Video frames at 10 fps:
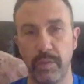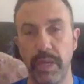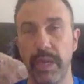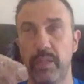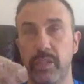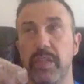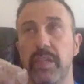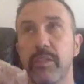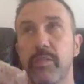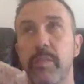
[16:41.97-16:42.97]
but actually
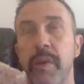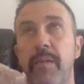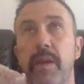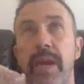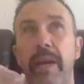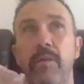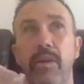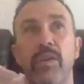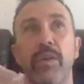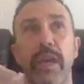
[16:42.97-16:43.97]
it's about how
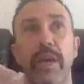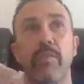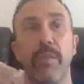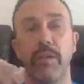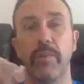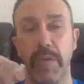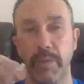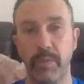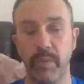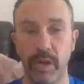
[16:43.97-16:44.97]
can I help other people.